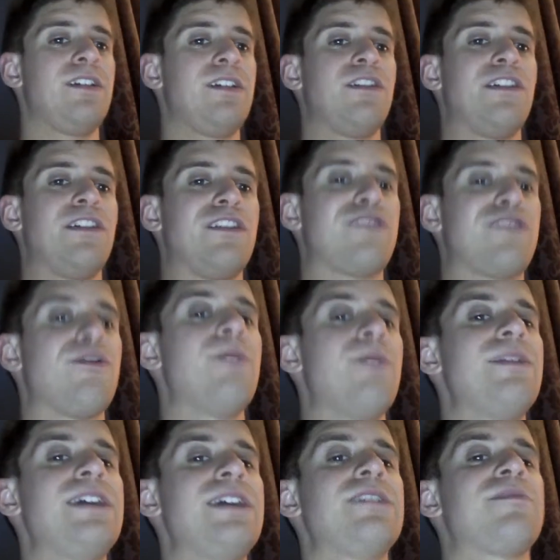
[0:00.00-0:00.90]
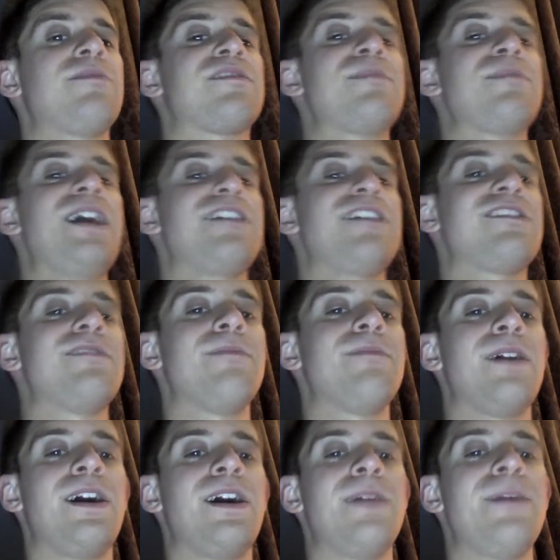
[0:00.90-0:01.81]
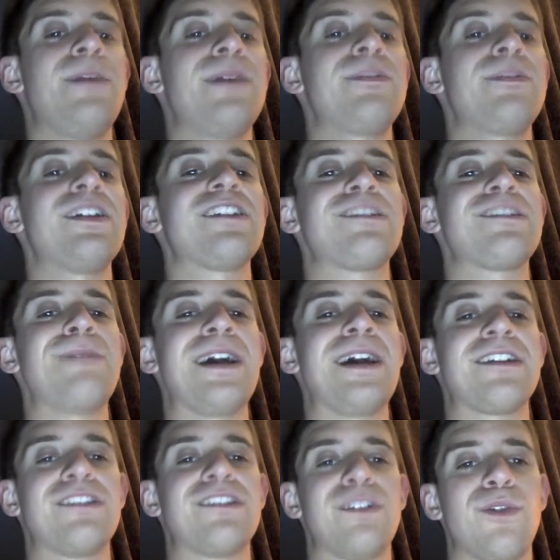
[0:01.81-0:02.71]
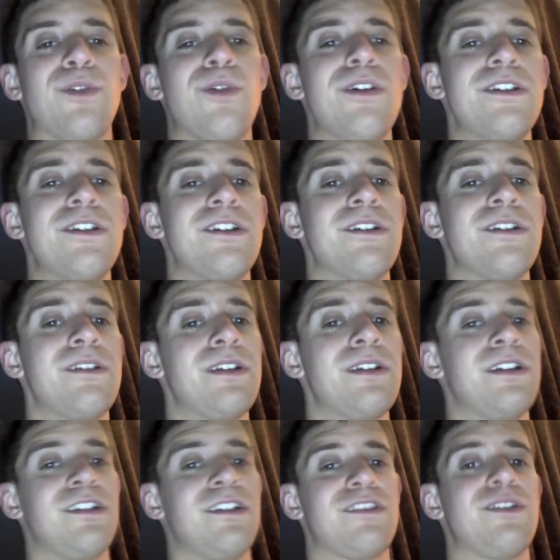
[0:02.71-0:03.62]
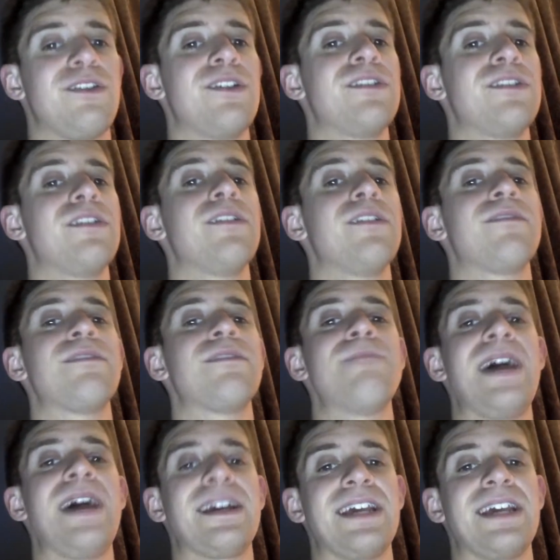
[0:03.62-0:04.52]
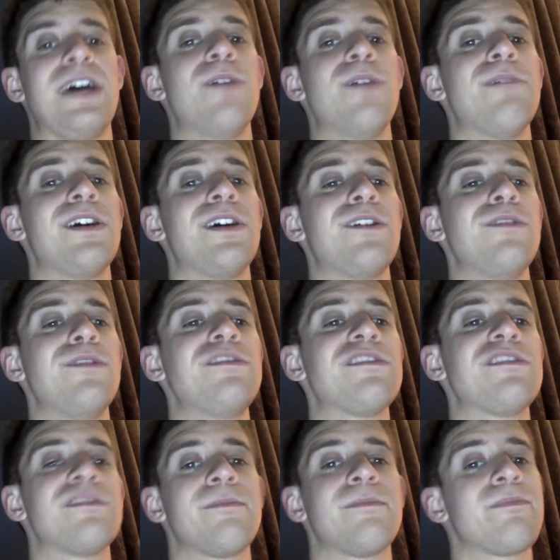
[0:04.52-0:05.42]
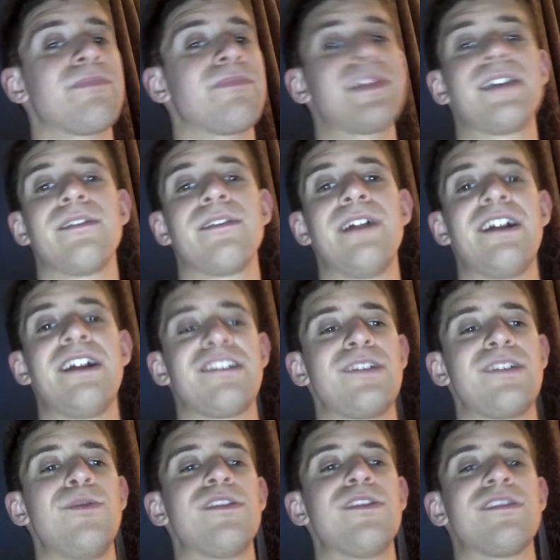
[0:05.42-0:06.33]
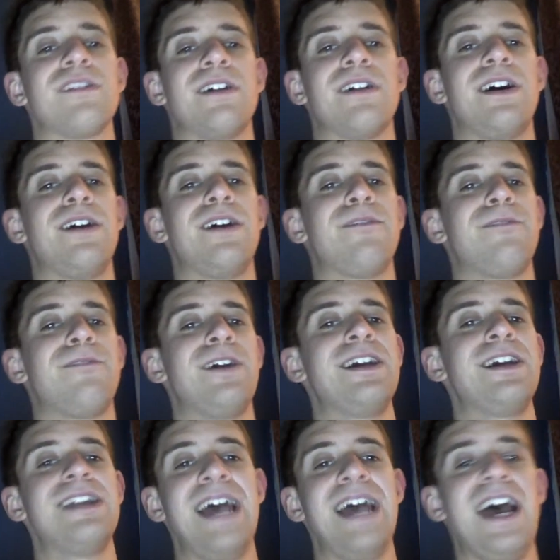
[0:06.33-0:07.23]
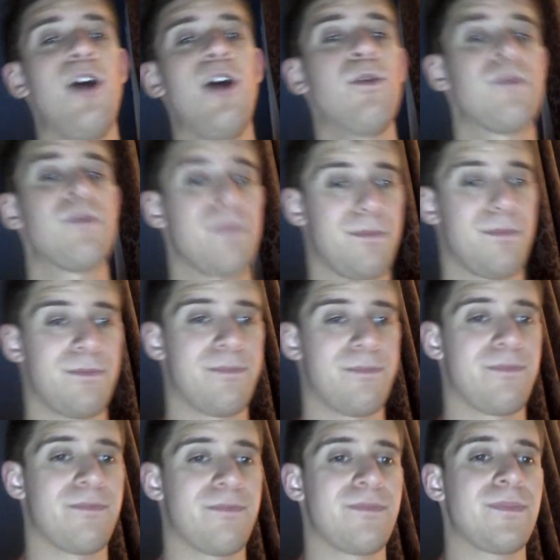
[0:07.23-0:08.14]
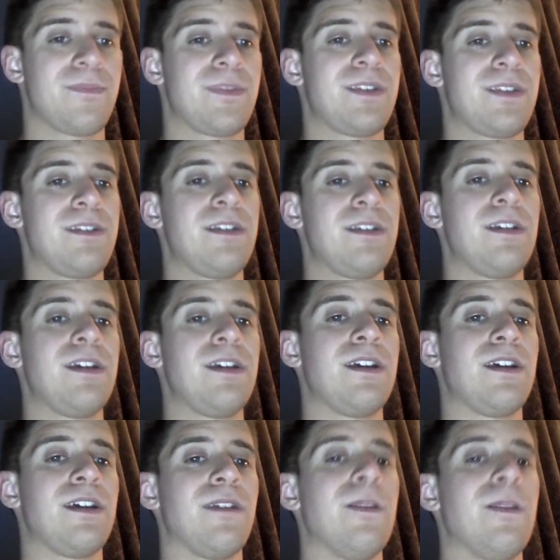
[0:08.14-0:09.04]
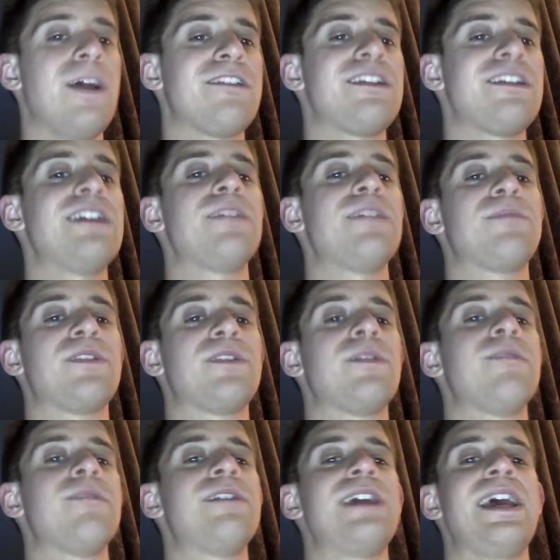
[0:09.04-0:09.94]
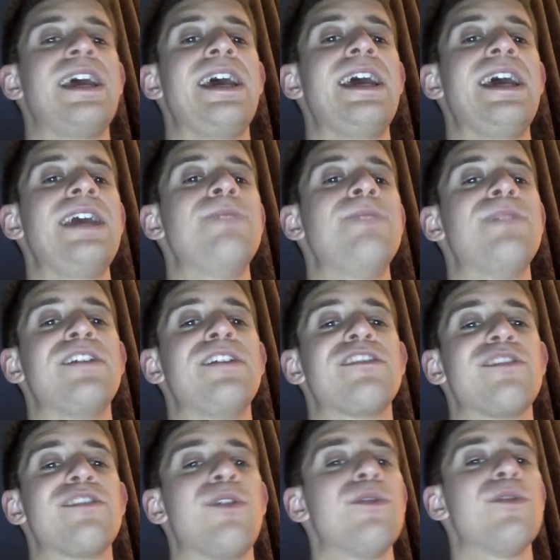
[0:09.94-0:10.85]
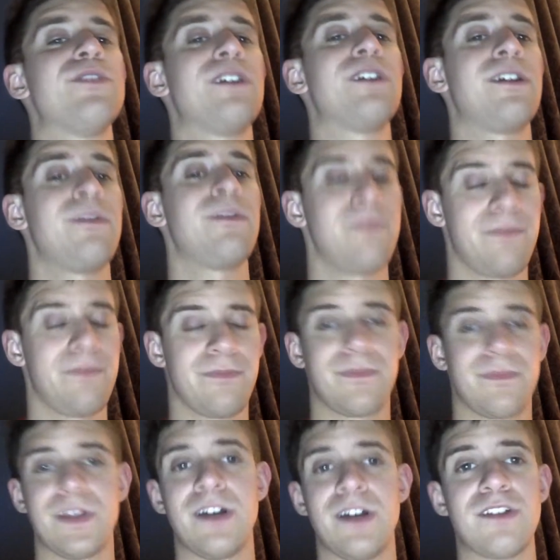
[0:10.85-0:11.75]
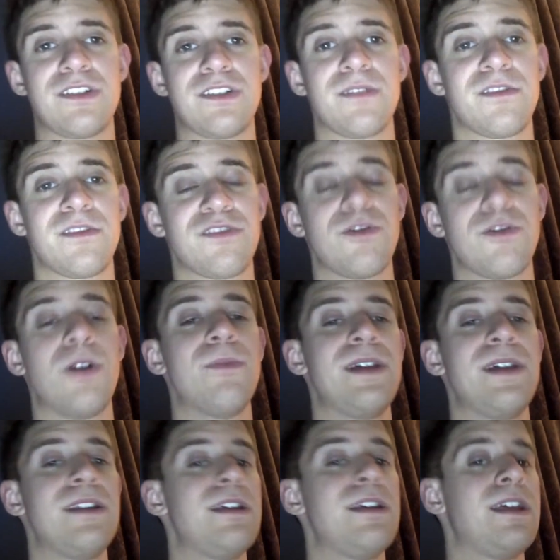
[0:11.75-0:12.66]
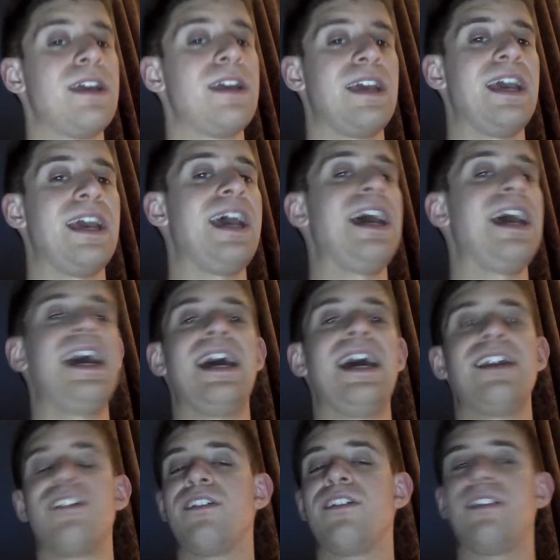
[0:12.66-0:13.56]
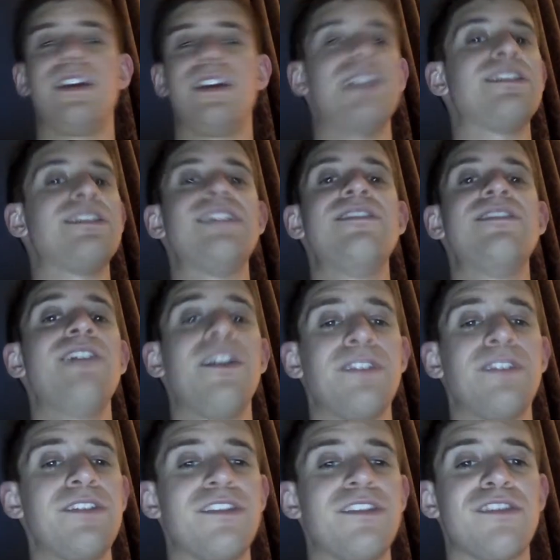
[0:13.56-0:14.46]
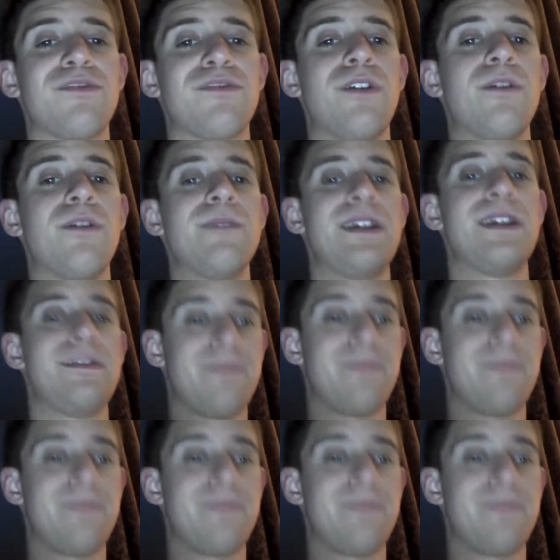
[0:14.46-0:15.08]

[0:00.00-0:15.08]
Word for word: Strowman ended up smashing uh, Bobby Lashley back into the corner, started delivering back elbows. Lashley was uh, fighting out. Lashley ended up delivering a big shoulder uh, to Strowman, and it did nothing to Strowman.